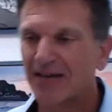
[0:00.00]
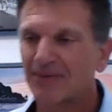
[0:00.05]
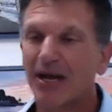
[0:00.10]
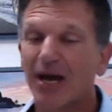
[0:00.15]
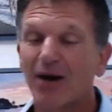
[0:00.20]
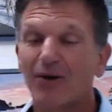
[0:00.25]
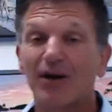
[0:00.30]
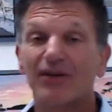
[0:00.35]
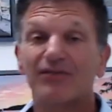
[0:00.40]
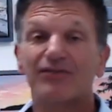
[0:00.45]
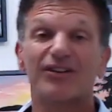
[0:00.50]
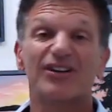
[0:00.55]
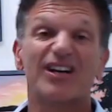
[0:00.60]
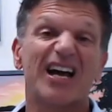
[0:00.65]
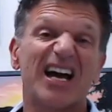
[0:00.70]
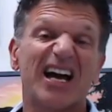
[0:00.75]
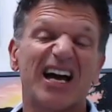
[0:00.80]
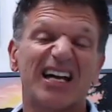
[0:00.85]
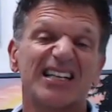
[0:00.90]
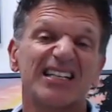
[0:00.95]
However,
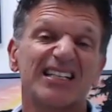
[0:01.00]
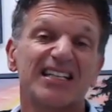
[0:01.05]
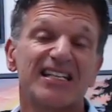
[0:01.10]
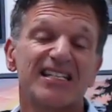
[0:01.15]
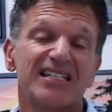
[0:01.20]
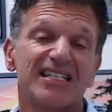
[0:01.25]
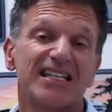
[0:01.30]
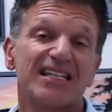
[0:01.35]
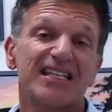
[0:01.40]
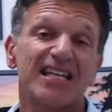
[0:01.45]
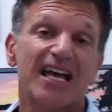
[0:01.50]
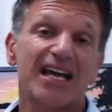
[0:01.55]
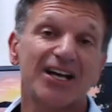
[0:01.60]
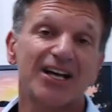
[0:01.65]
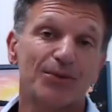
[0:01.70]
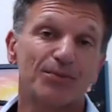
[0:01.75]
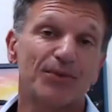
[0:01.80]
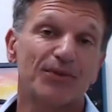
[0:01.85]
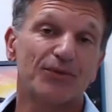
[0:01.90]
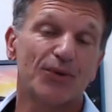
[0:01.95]
I enlisted the
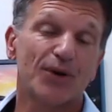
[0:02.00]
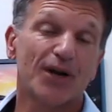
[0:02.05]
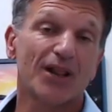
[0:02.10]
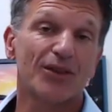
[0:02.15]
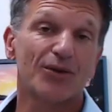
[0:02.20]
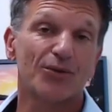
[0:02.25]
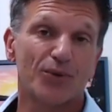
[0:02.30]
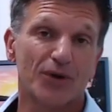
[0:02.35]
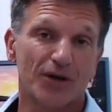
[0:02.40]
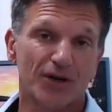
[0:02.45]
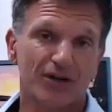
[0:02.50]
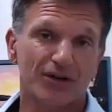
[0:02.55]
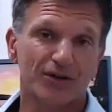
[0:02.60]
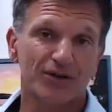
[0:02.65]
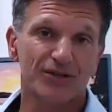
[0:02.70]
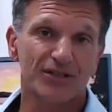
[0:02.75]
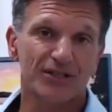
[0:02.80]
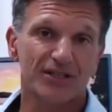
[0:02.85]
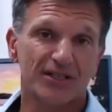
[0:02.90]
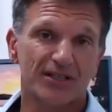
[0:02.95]
help of one of the
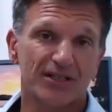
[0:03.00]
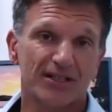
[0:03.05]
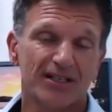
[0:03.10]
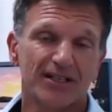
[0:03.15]
workers.